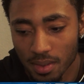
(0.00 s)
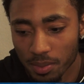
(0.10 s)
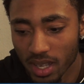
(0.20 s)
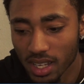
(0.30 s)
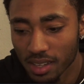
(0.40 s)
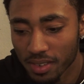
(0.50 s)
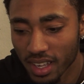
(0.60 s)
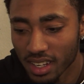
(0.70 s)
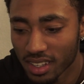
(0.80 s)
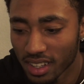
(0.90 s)
being
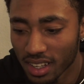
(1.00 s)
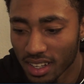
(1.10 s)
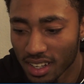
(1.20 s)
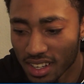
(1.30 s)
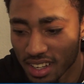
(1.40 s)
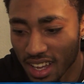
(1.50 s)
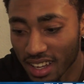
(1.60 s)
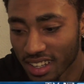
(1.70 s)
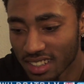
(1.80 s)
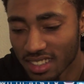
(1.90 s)
left-handed, uh, I
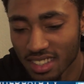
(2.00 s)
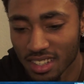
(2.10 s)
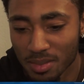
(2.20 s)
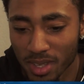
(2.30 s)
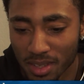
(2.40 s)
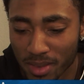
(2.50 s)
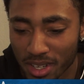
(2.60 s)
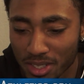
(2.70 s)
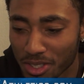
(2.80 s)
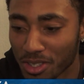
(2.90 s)
guess they said being a
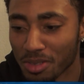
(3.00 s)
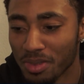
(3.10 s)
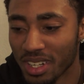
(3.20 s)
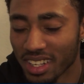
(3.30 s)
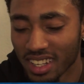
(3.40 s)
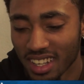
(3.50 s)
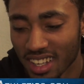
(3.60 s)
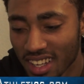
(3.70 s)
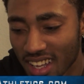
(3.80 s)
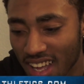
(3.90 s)
better shooter, but
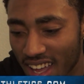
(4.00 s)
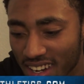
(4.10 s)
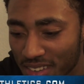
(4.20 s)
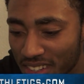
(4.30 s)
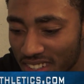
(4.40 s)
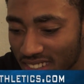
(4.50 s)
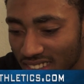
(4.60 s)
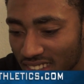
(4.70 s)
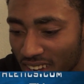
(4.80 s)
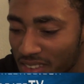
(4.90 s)
I never
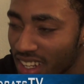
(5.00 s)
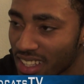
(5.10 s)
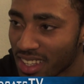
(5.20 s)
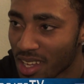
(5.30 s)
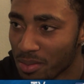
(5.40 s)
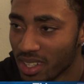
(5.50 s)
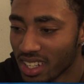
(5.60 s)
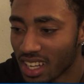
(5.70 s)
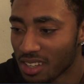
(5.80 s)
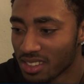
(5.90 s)
thought of it like that.
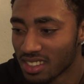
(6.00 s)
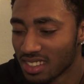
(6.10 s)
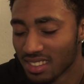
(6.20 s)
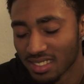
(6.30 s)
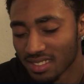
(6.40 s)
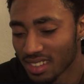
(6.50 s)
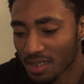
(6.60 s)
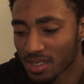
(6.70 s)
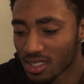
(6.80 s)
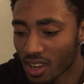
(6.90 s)
But I was,
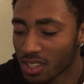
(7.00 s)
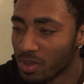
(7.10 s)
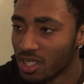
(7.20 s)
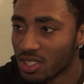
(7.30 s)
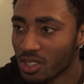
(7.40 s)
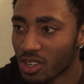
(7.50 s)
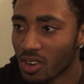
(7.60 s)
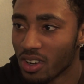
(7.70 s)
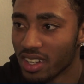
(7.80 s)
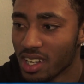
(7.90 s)
I've just always been a shooter
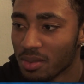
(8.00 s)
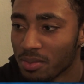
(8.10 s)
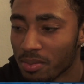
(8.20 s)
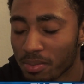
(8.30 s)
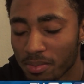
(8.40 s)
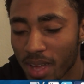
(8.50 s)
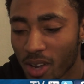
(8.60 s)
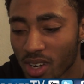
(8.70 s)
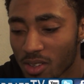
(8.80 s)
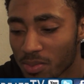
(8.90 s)
growing up.
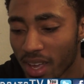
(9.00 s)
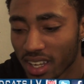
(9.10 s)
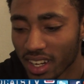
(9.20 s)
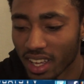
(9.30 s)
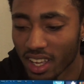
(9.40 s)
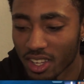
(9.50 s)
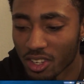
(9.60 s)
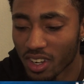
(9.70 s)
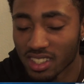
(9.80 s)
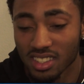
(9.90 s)
Back when I was back in the
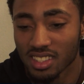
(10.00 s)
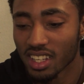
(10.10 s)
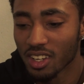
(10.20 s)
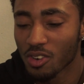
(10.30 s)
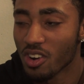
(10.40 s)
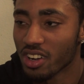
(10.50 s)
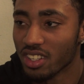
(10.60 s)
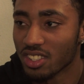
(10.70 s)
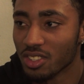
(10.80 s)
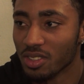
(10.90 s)
AAU, I just sit in the corner
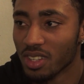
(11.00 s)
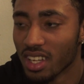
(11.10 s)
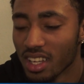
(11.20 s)
and shoot.